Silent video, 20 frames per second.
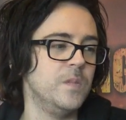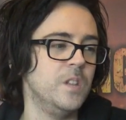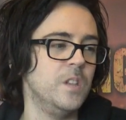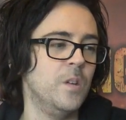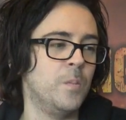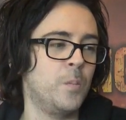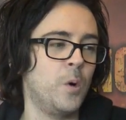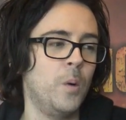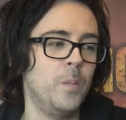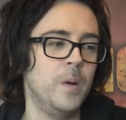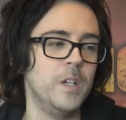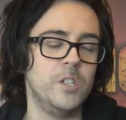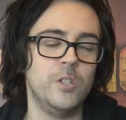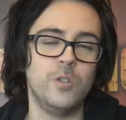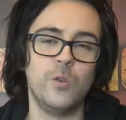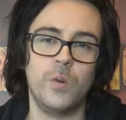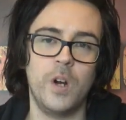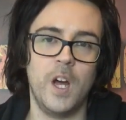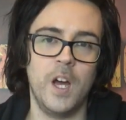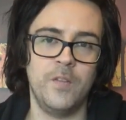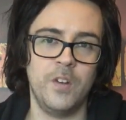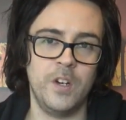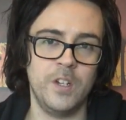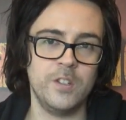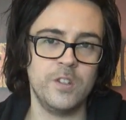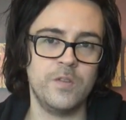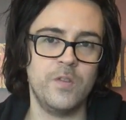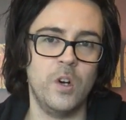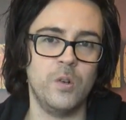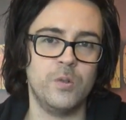the problem is you don't have an
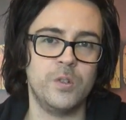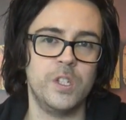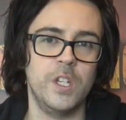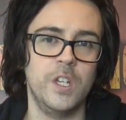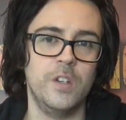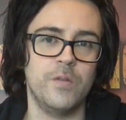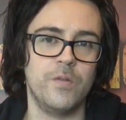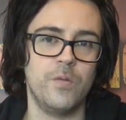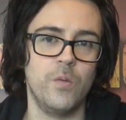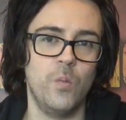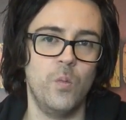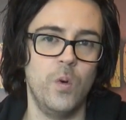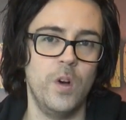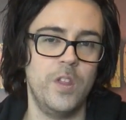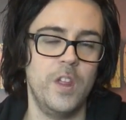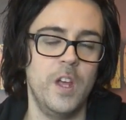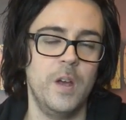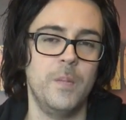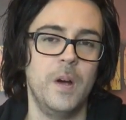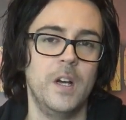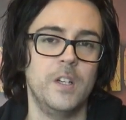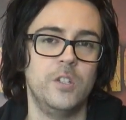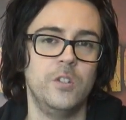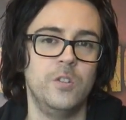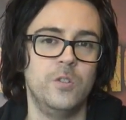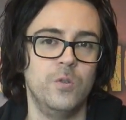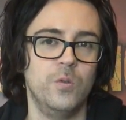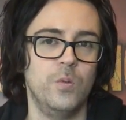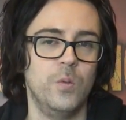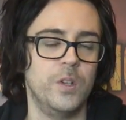invul save with them as
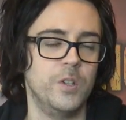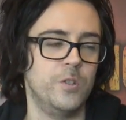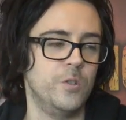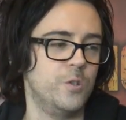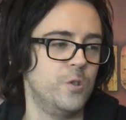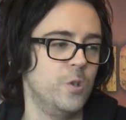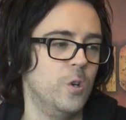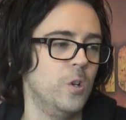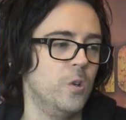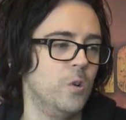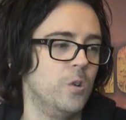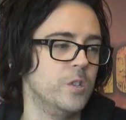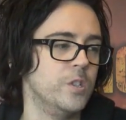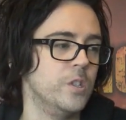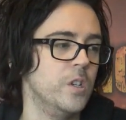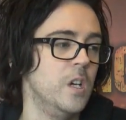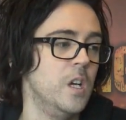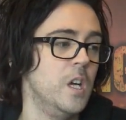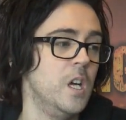you do with a Destroyer Lord,